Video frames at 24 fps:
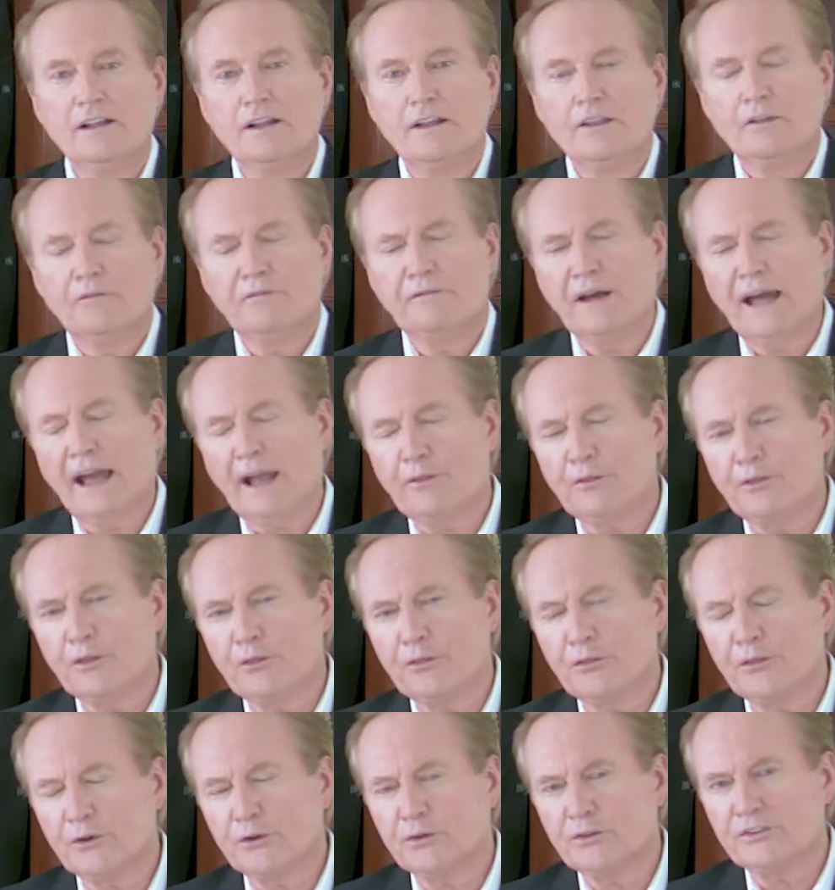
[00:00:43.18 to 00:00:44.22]
The fact
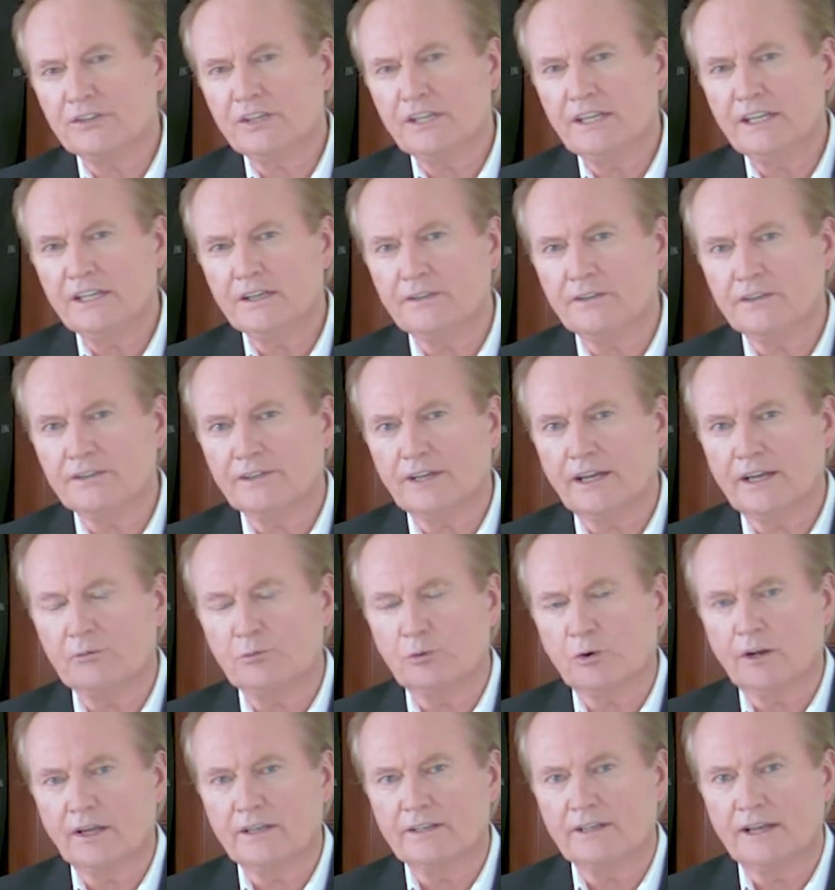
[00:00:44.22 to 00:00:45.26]
that 13 of the dead
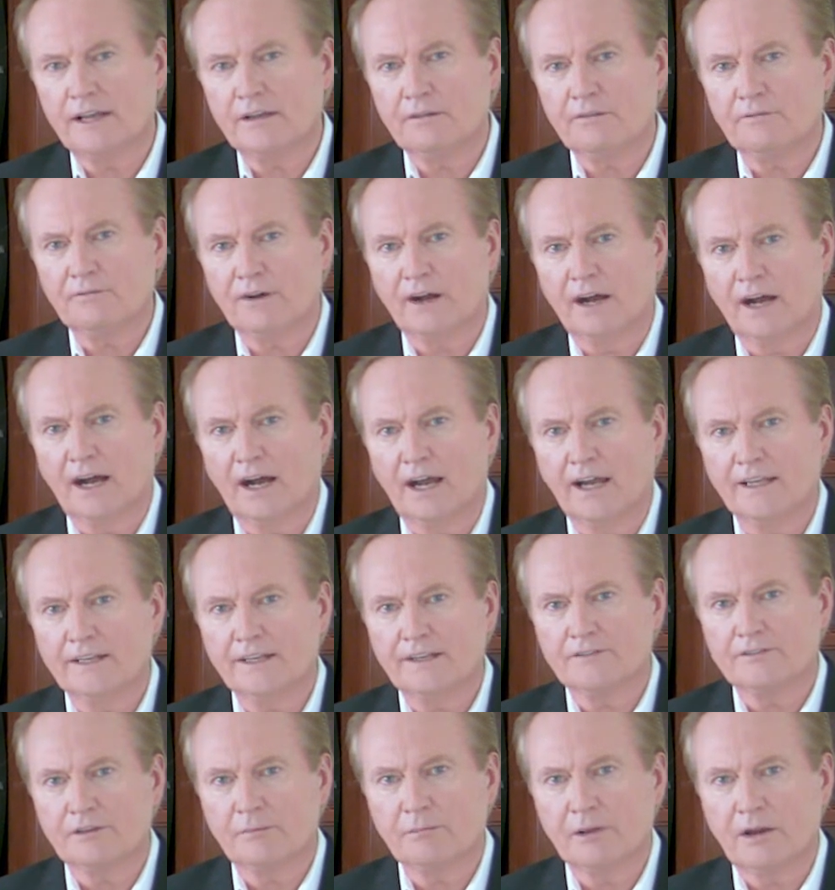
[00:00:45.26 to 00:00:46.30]
were identified
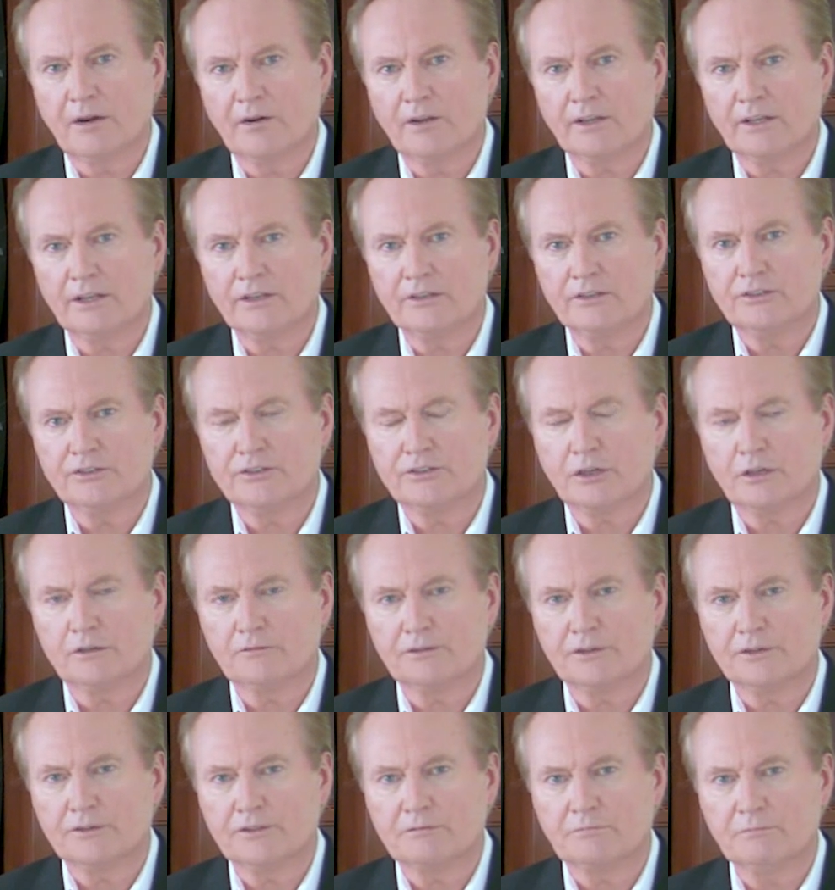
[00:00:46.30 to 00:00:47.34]
as American
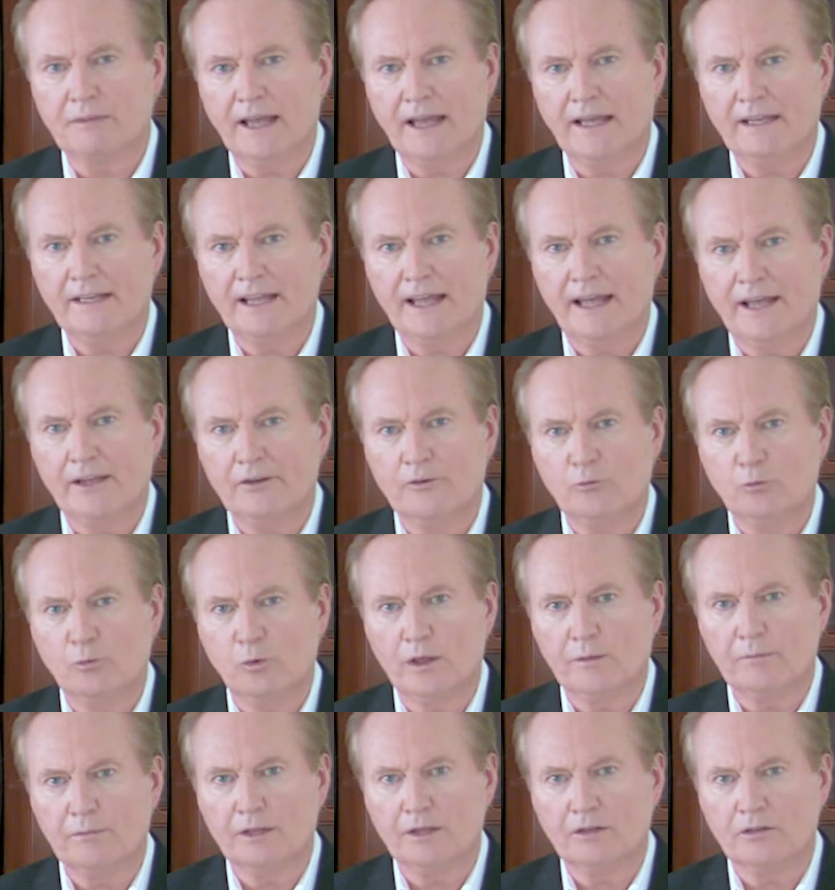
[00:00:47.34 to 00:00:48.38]
servicemen and
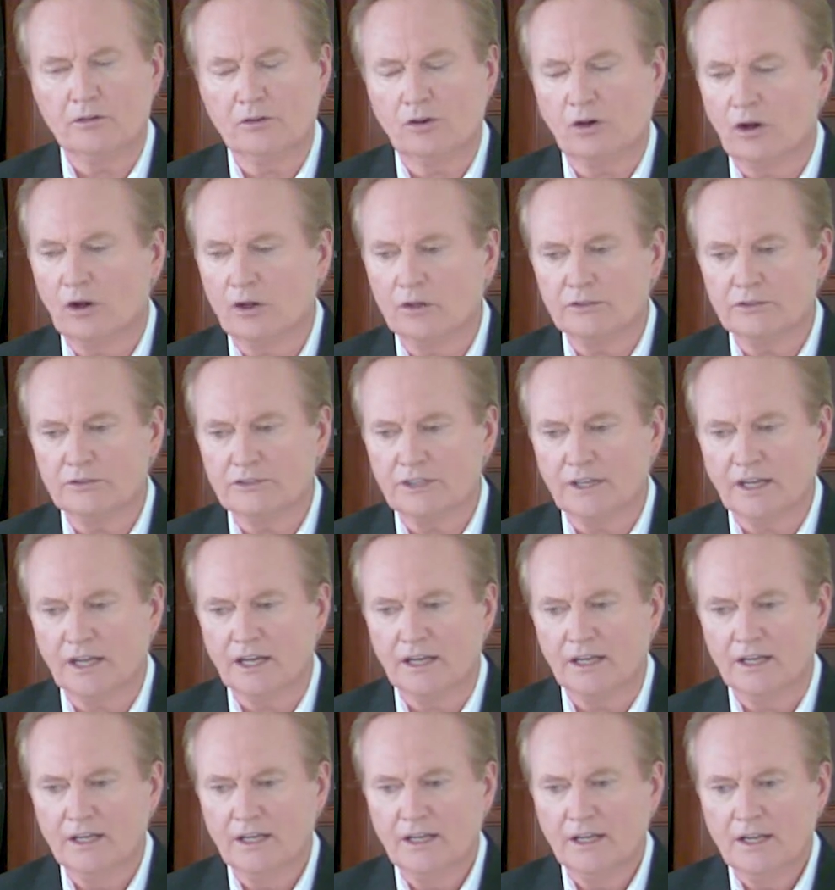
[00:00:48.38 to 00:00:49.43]
women caused
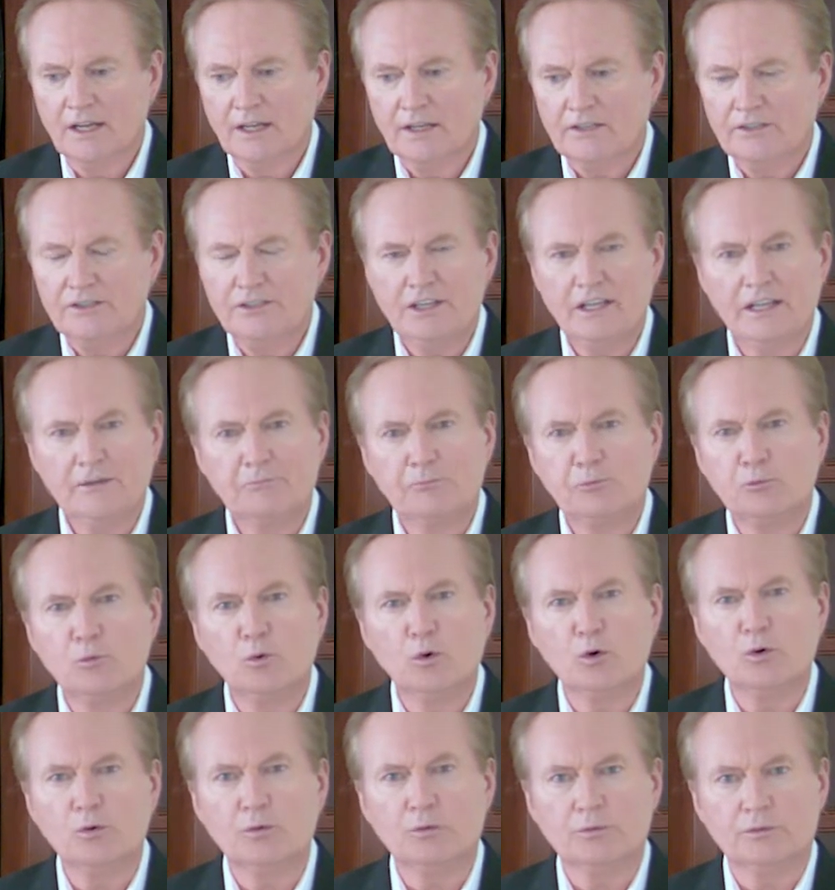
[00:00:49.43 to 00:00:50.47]
a deep
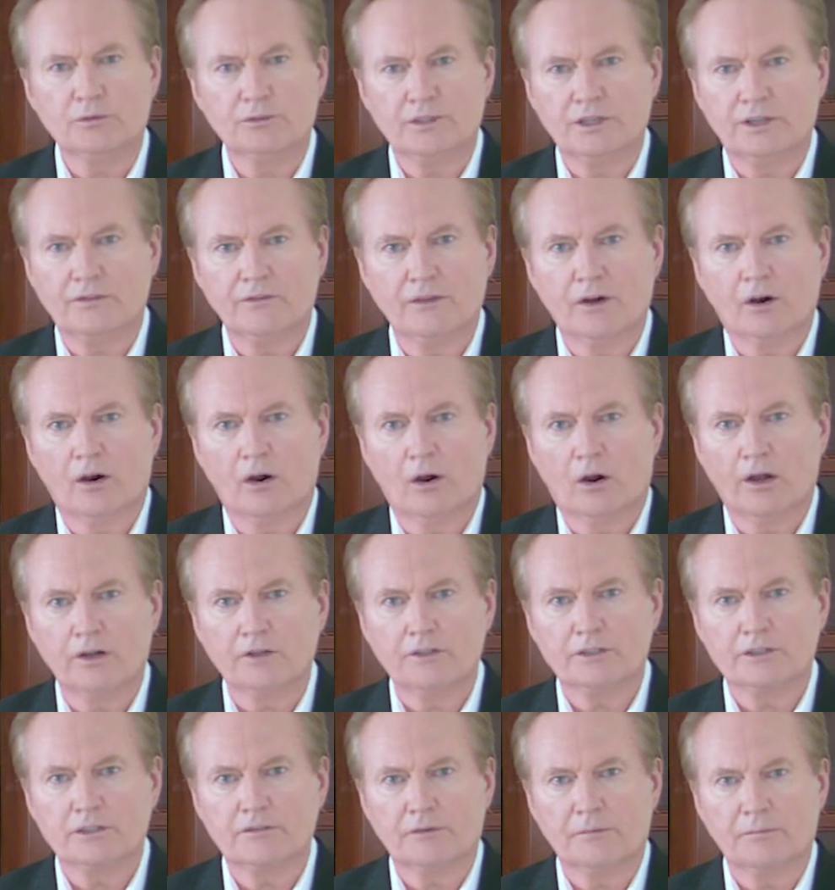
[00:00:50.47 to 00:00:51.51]
wound in the
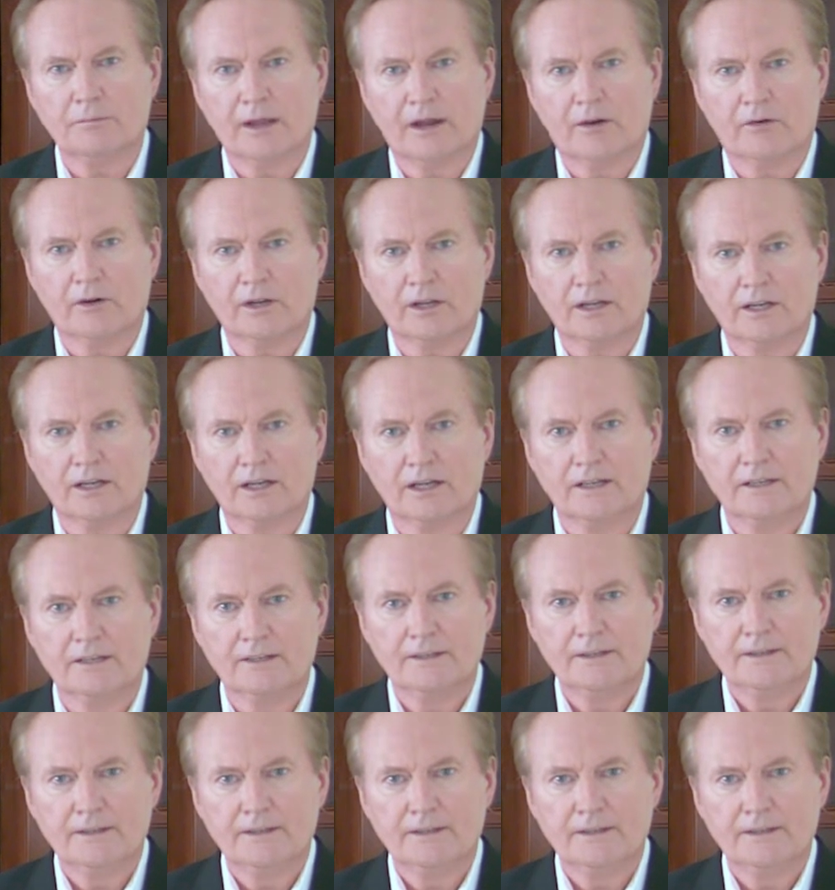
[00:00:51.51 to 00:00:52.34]
hearts of America.